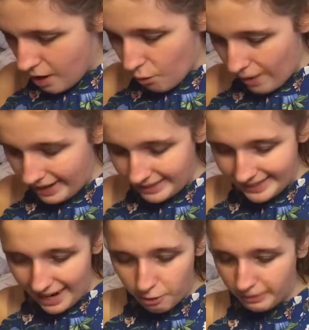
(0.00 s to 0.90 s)
When in
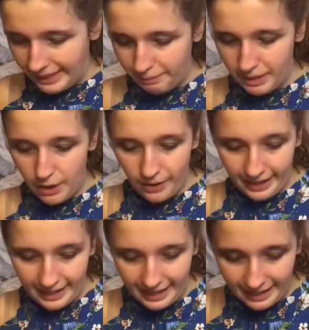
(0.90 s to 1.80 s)
doubt, keep
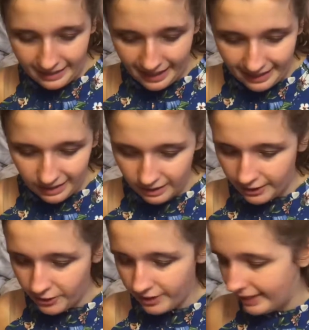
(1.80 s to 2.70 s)
going. Like,
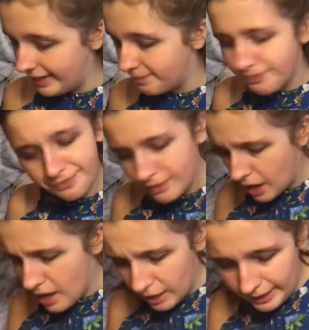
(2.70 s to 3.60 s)
literally,
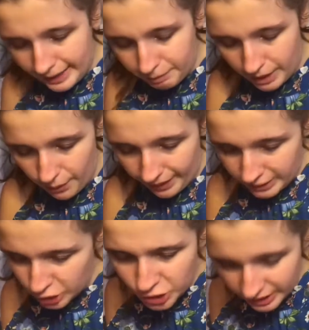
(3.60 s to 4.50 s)
keep
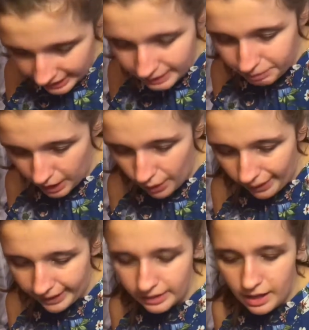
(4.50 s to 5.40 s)
going. Just keep
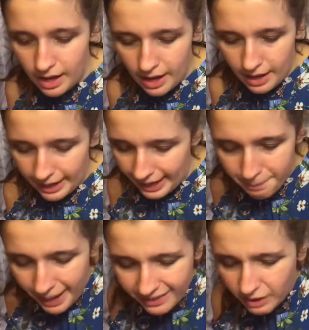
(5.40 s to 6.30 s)
going.
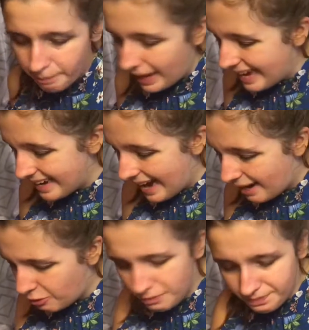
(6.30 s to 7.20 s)
It might look bad
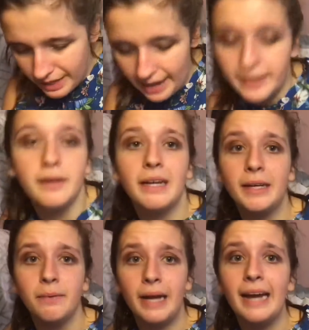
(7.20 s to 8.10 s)
now, and
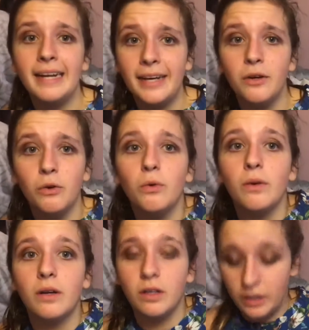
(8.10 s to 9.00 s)

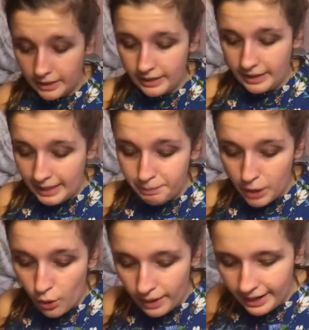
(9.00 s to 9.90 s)
you keep
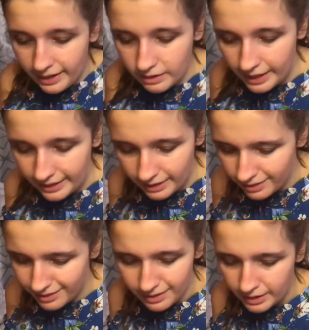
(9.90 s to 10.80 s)
going. Like,
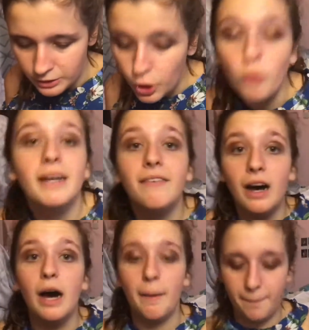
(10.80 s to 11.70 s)
don't give
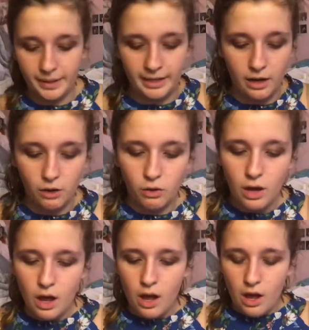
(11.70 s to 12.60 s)
up, you know?
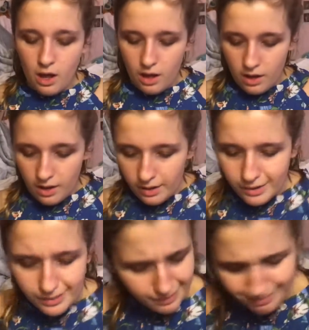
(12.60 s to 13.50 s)

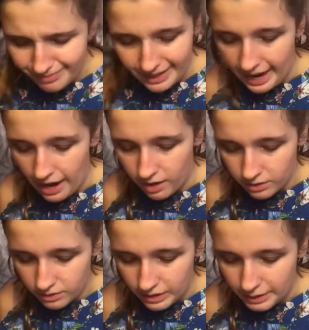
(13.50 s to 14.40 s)
Yeah,
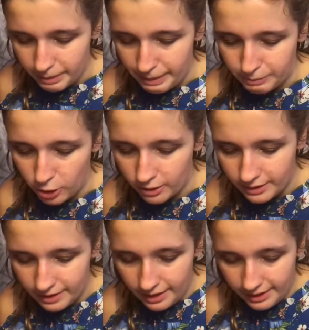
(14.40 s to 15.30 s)
that's my pep talk.